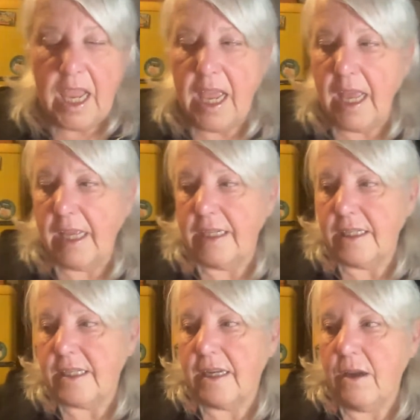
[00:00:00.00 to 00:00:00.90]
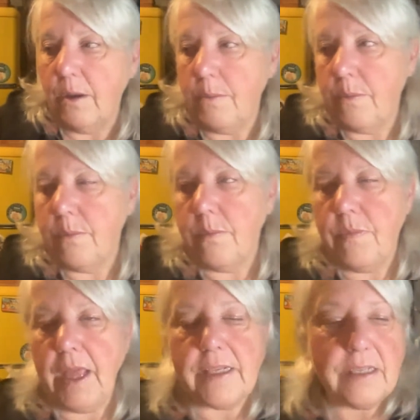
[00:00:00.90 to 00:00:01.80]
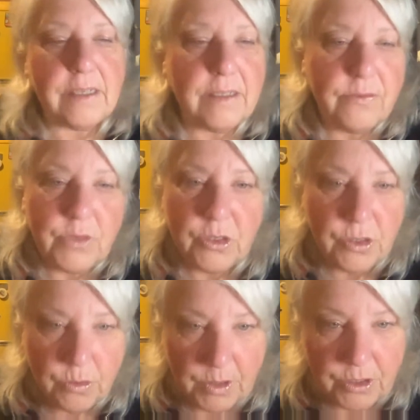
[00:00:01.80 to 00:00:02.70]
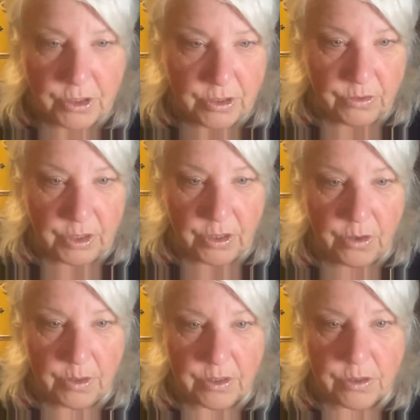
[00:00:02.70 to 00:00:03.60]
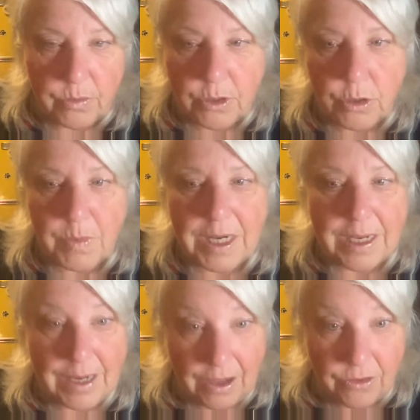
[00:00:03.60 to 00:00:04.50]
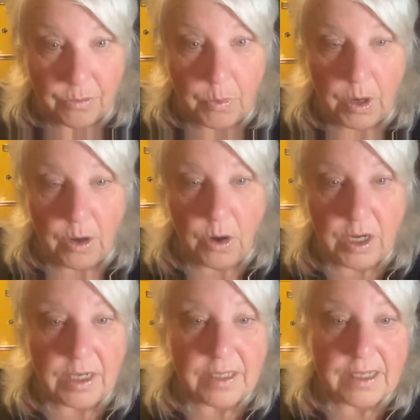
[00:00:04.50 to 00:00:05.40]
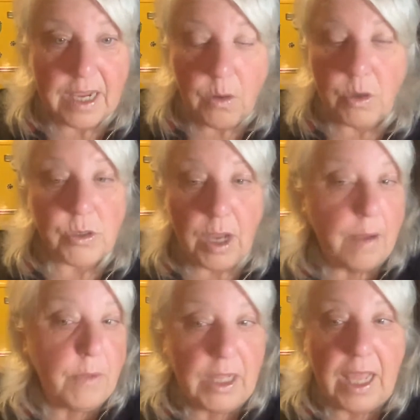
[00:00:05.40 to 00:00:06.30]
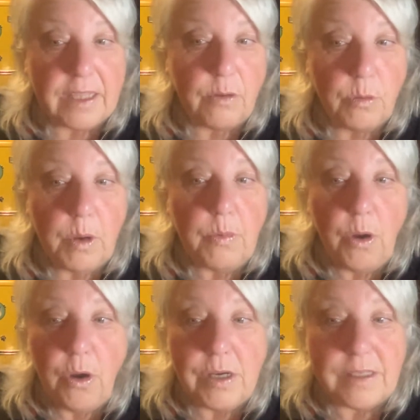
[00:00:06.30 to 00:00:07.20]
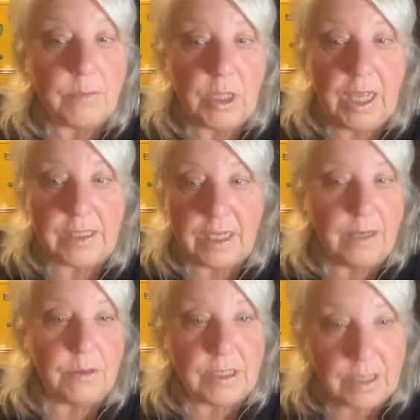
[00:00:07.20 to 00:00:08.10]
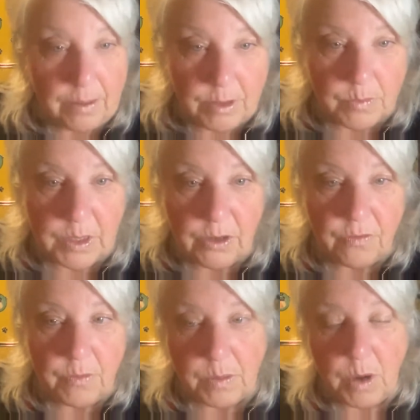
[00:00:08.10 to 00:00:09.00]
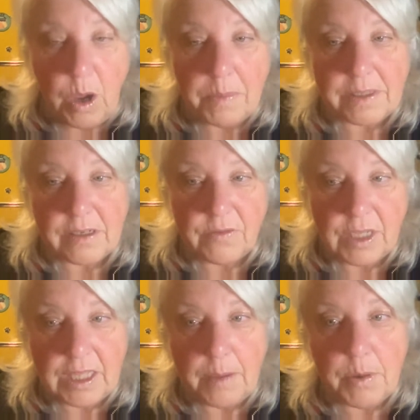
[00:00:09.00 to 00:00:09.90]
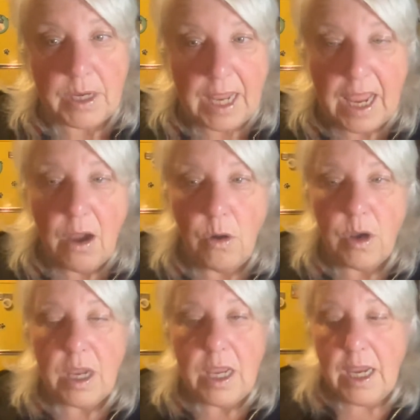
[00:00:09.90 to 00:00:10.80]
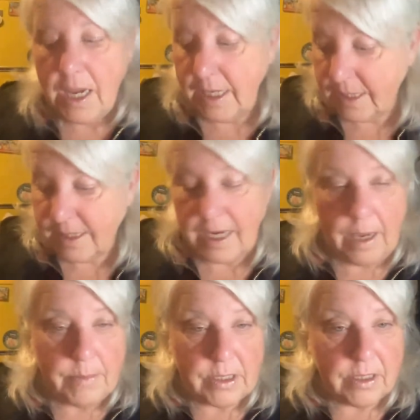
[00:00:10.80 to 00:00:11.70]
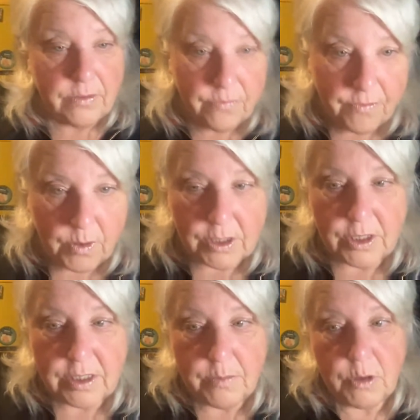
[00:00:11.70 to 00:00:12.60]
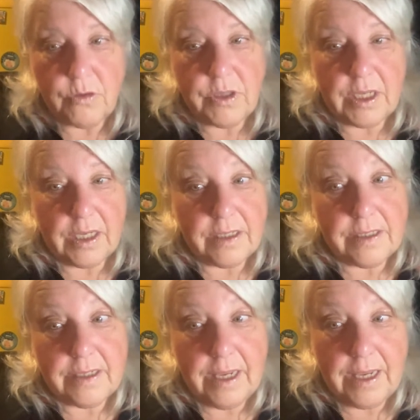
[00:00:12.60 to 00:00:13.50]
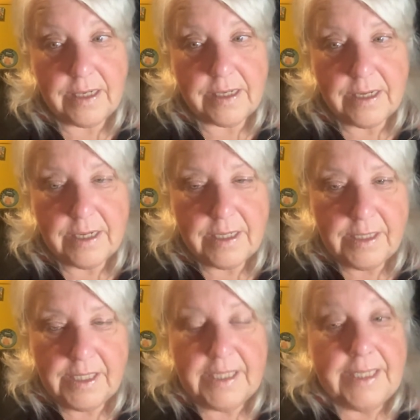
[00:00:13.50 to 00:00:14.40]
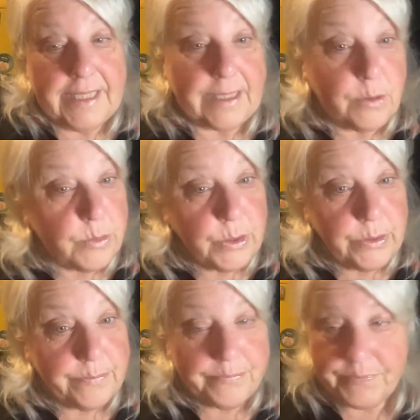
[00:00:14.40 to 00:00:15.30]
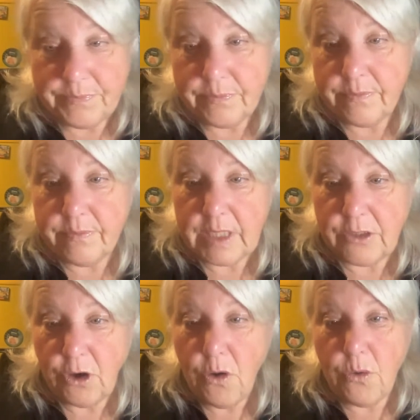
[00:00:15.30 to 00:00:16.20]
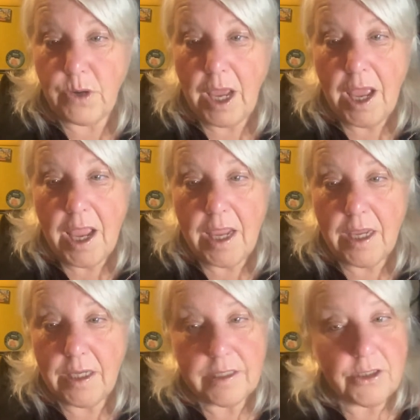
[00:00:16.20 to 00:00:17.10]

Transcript: And that's just too much to do, you know, and too many other priorities, which I'm glad they were my priorities. I'm glad that I was able to be here for my mom and stuff like that. But now it's time to focus on some other things. And that's what I'm doing. Joan, hi.